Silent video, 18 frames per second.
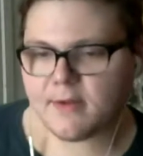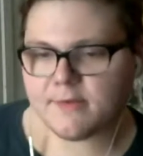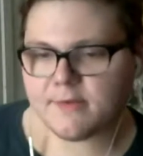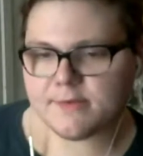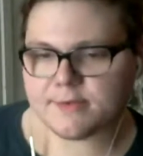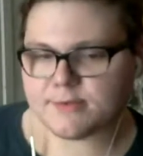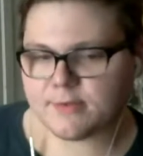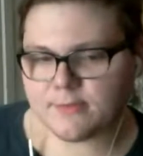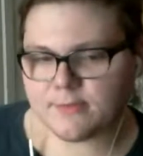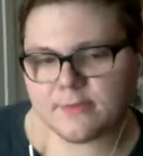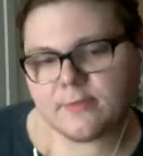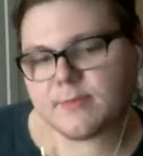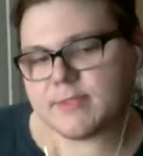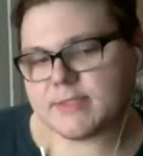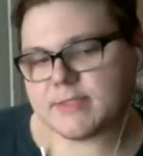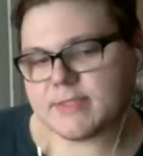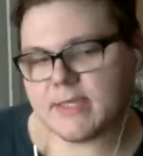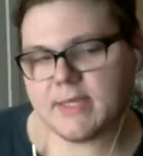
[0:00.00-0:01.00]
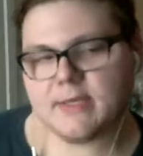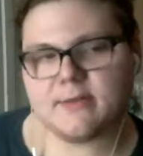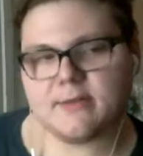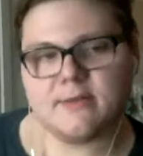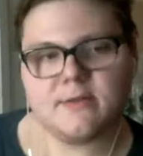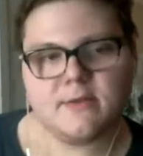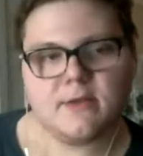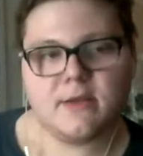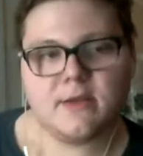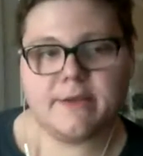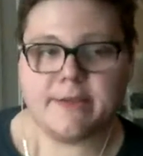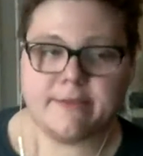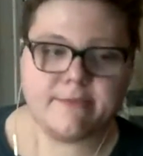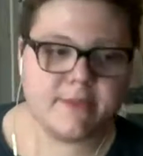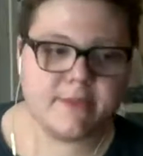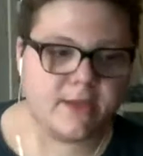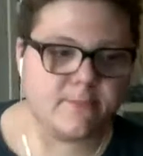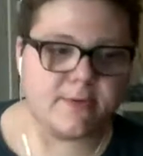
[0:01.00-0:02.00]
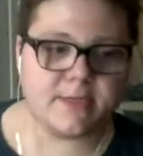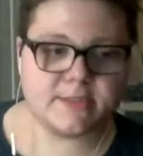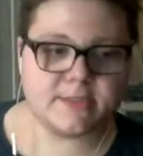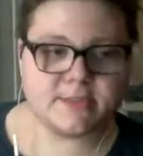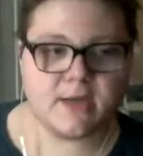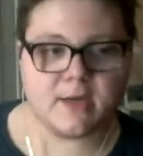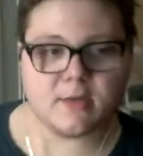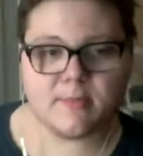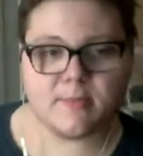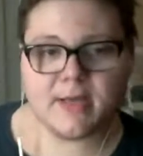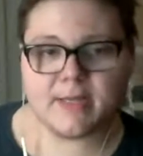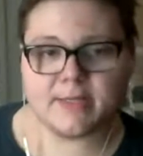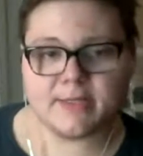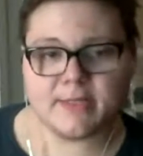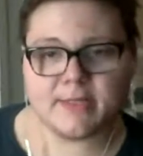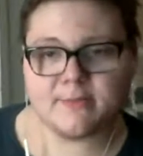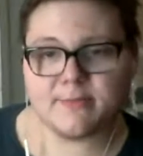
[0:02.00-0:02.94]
The truth will be said, and then we can talk about it then.